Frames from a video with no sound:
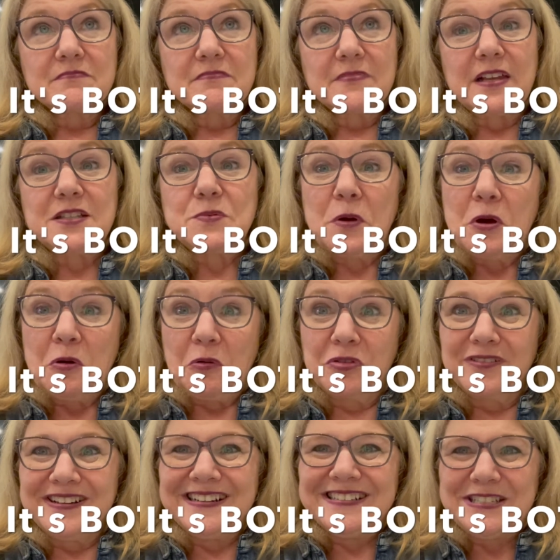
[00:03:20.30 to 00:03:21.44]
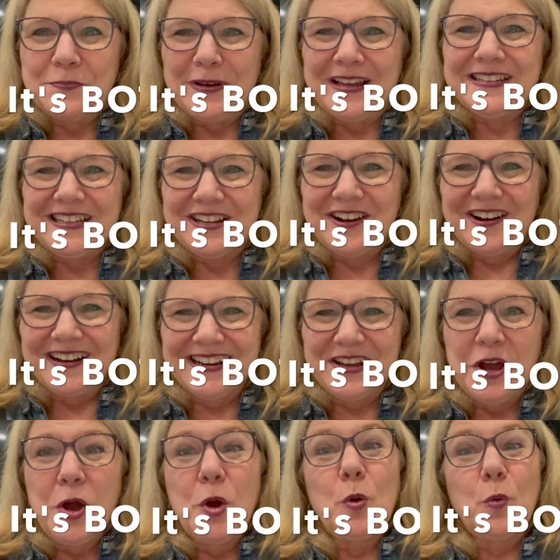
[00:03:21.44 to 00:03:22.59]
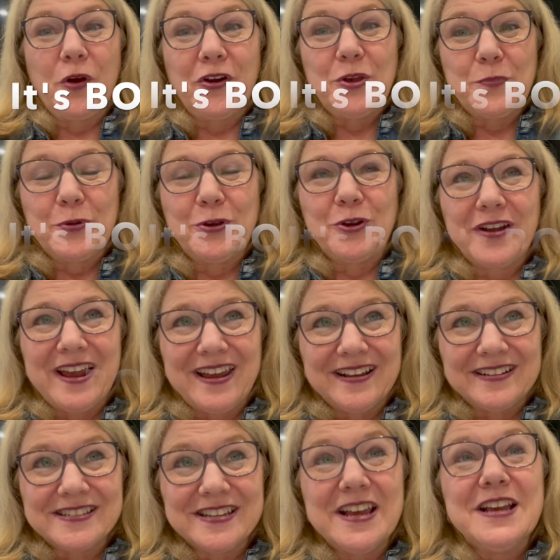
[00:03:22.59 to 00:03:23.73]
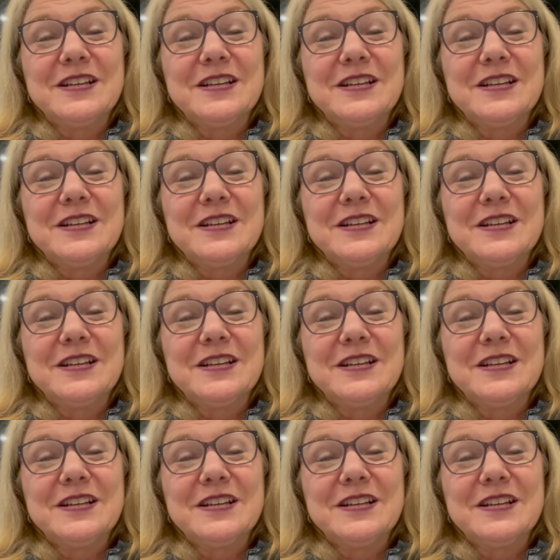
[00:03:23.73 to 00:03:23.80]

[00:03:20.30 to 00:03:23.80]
it's both, depending on where you put your hands.